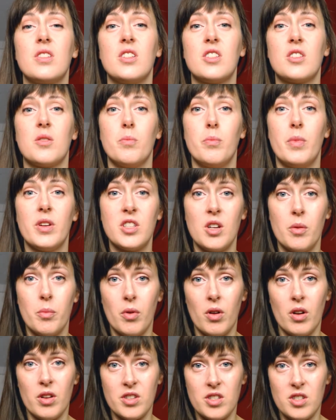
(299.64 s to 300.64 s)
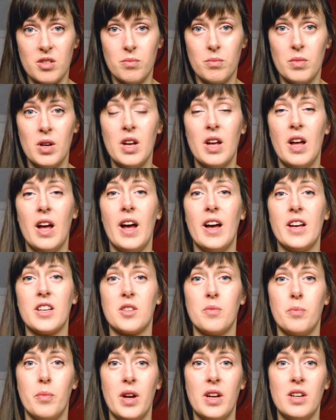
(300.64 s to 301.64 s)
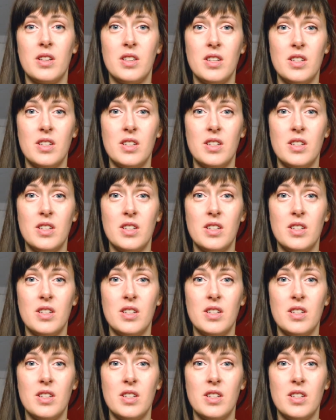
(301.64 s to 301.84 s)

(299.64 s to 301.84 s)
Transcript: his metabolism has made